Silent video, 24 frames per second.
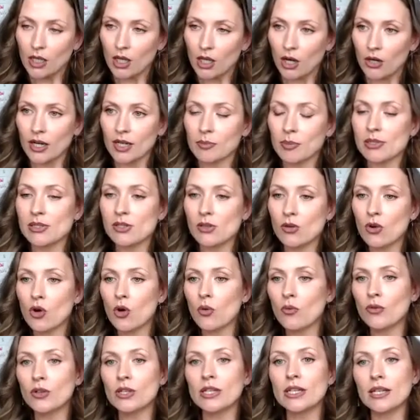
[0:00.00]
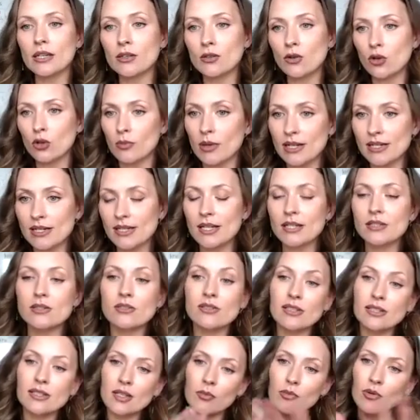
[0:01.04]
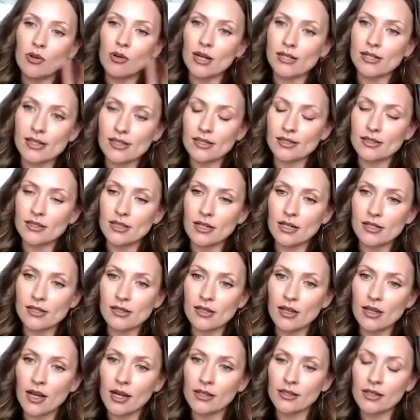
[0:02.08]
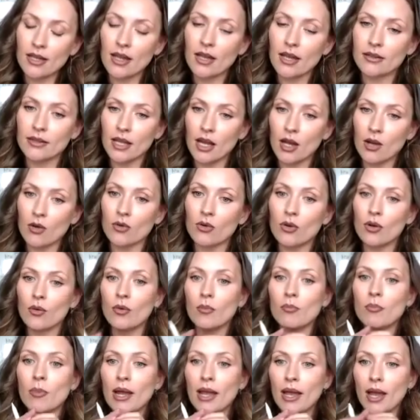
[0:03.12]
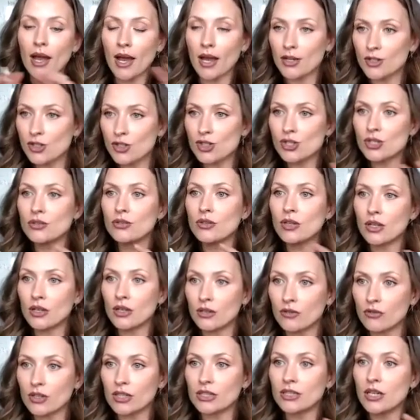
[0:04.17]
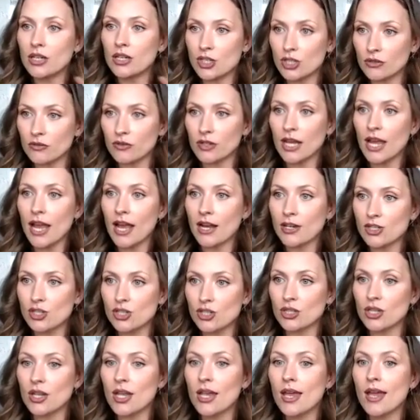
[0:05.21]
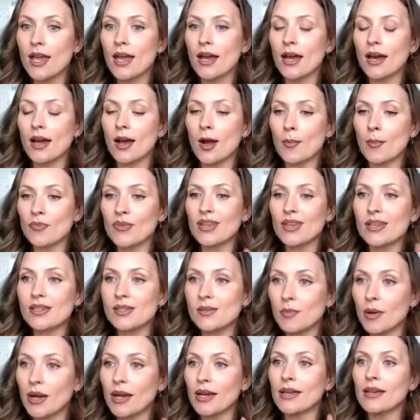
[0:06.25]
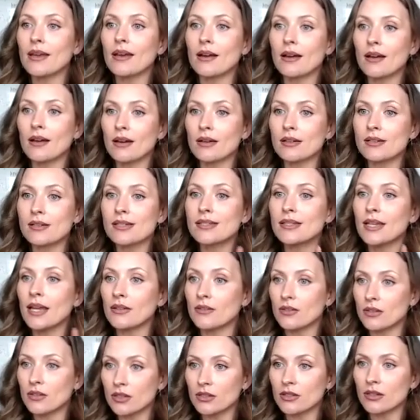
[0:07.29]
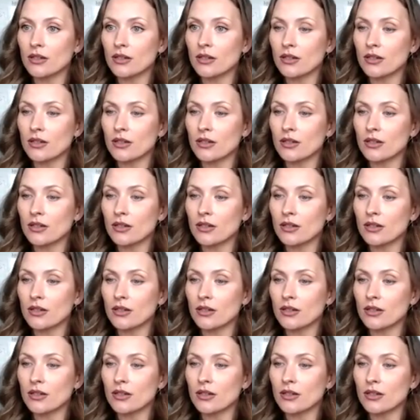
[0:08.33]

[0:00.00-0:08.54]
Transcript: All right, but so hopefully it all makes sense. To summarize this entire slide, now my hydrogen reduction reaction is my standard,